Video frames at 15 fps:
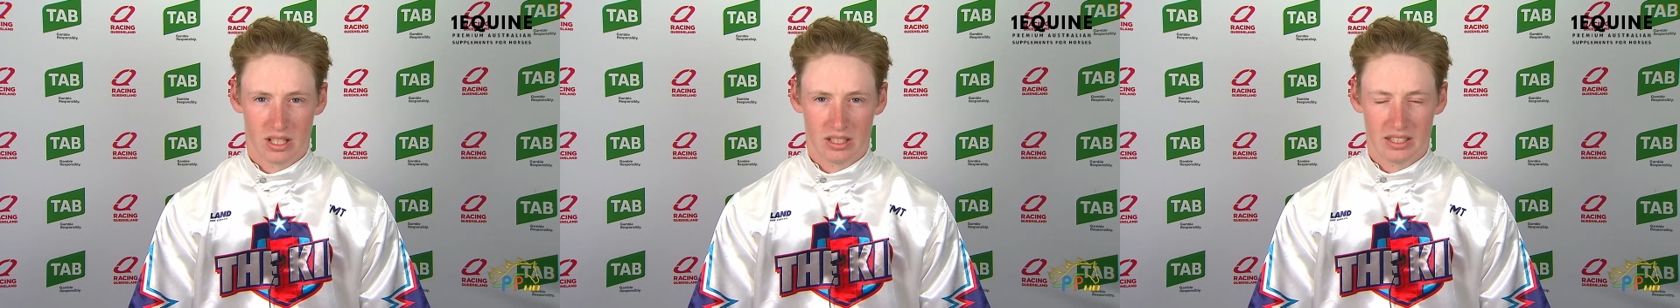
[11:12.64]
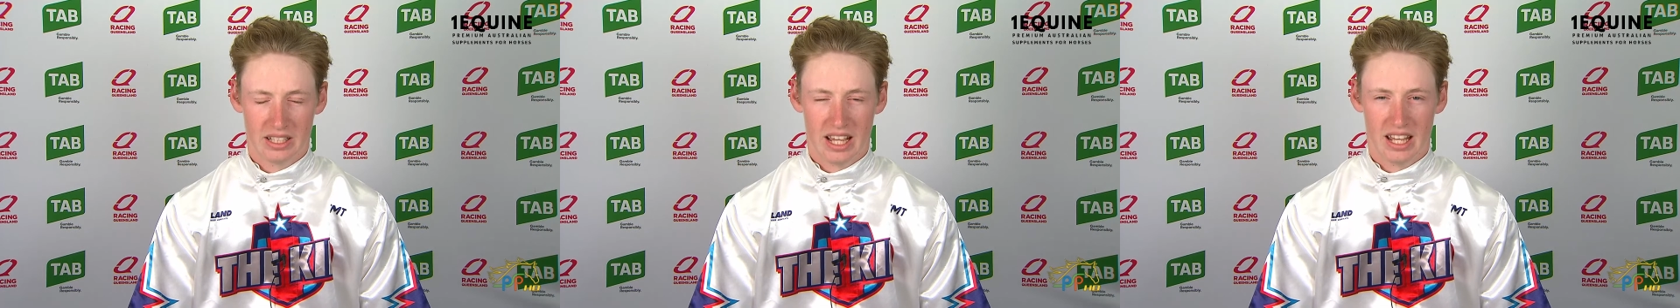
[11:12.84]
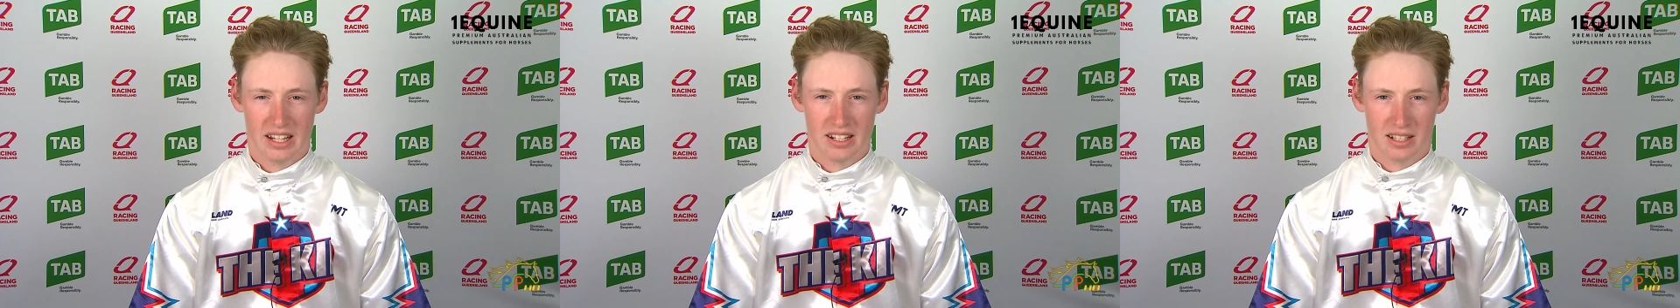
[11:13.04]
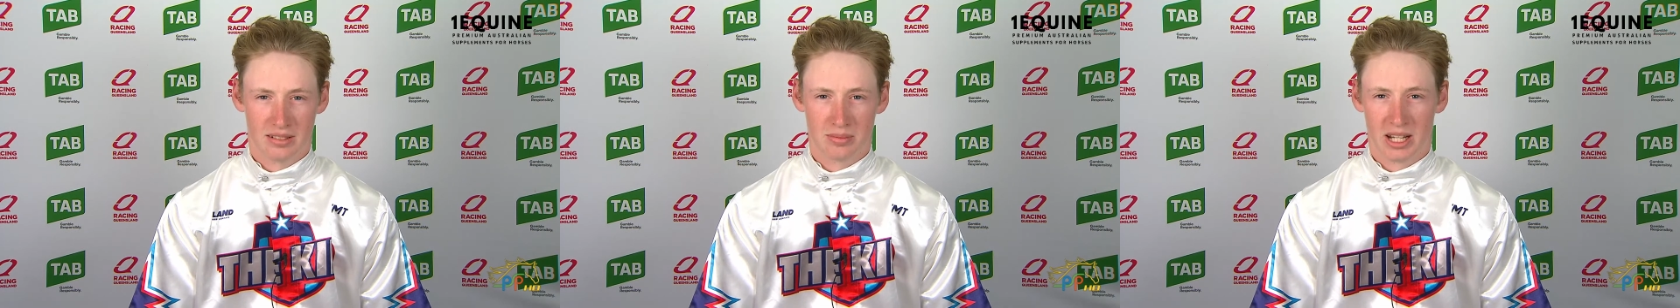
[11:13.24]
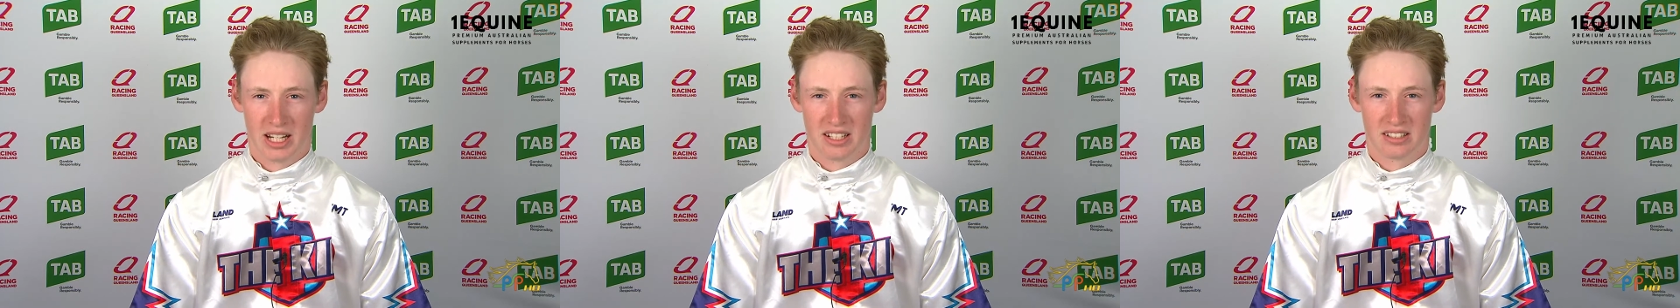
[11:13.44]
Yeah, it
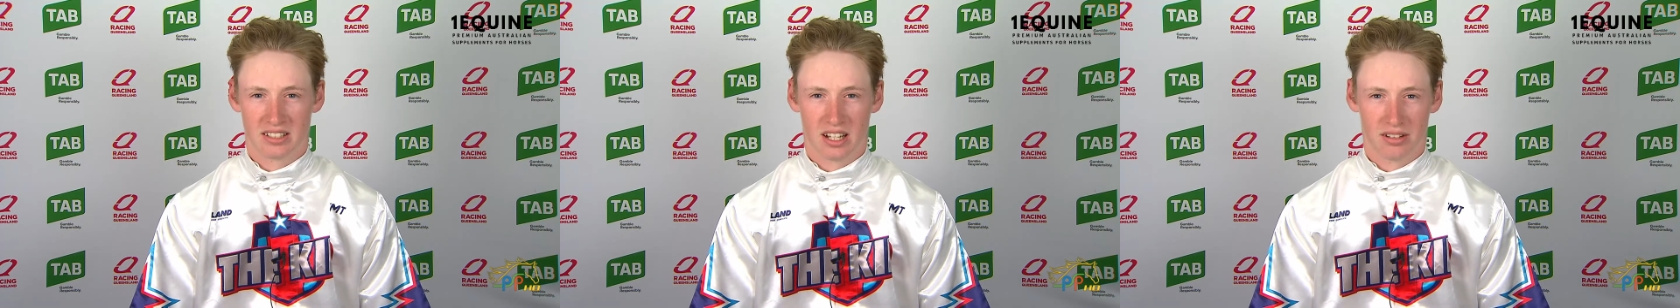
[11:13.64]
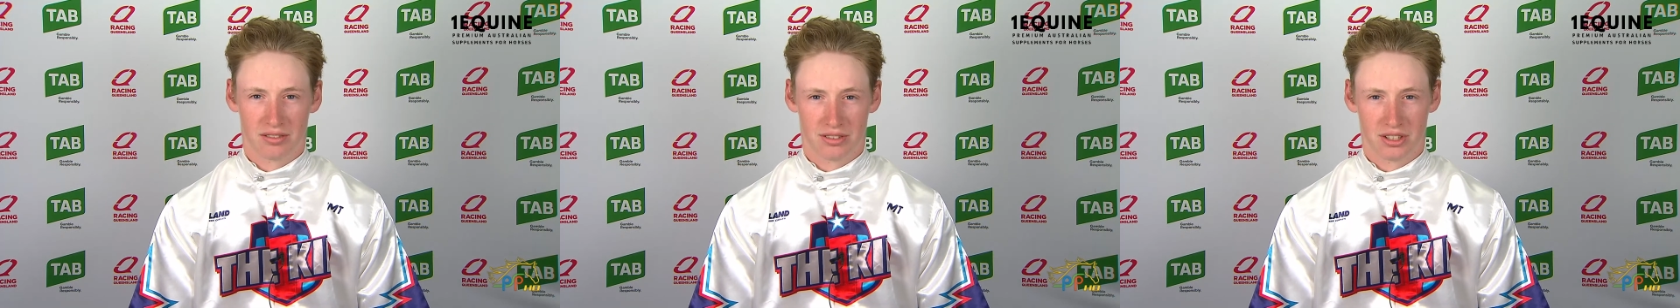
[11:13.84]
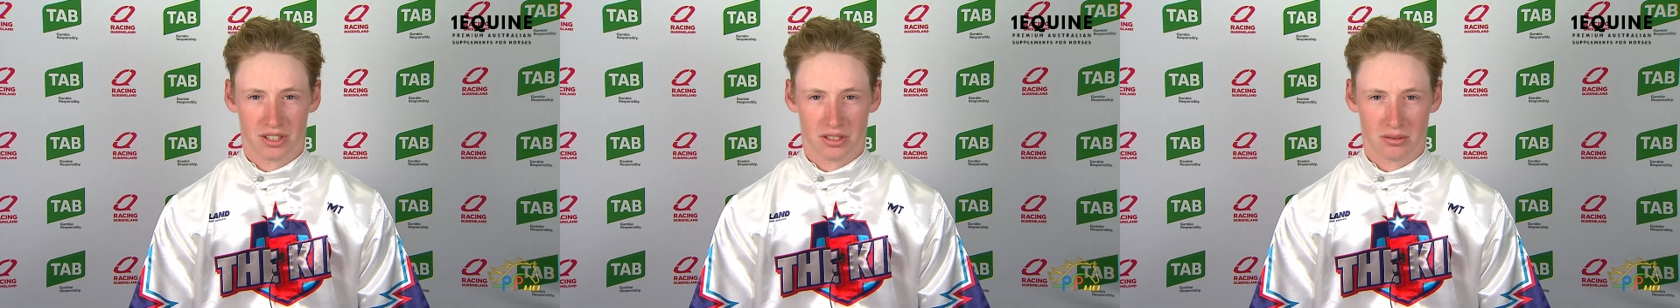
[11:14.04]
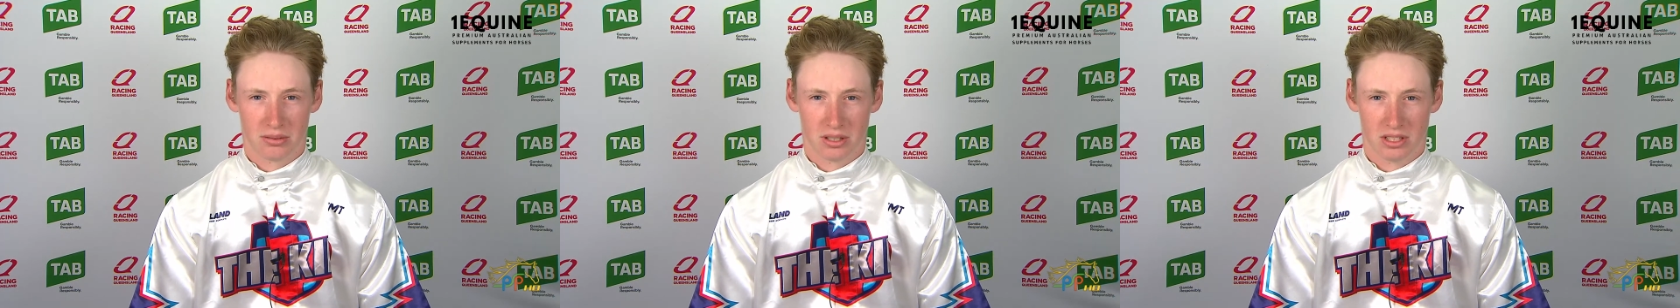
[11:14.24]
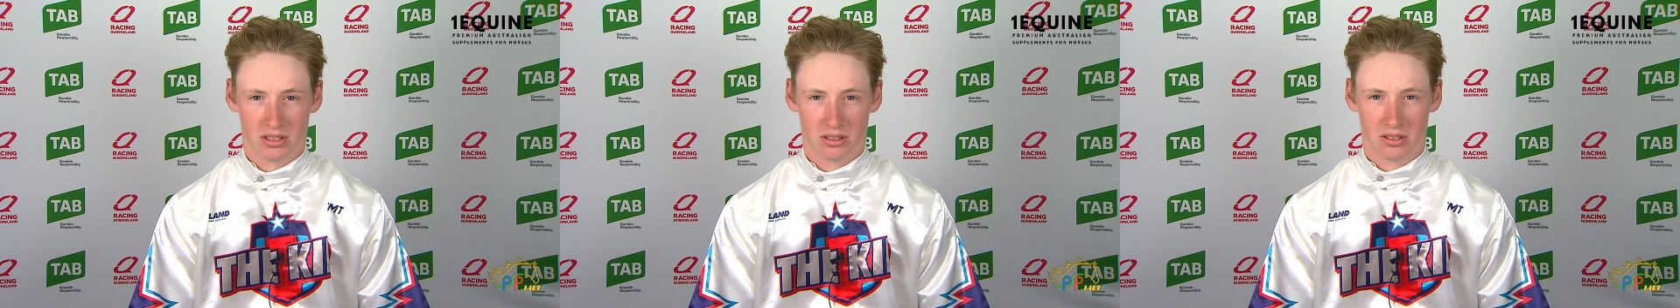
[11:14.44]
does make it tough, Chris.
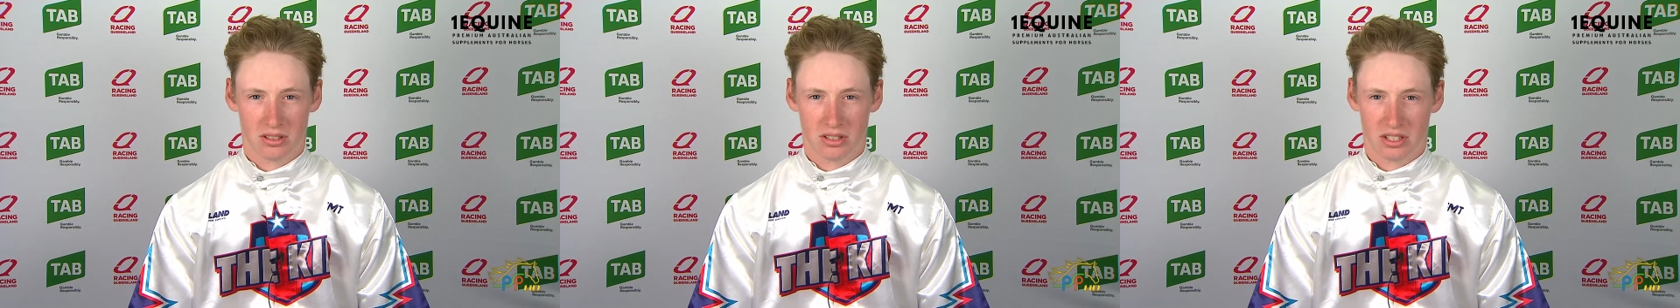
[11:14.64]
We're sort of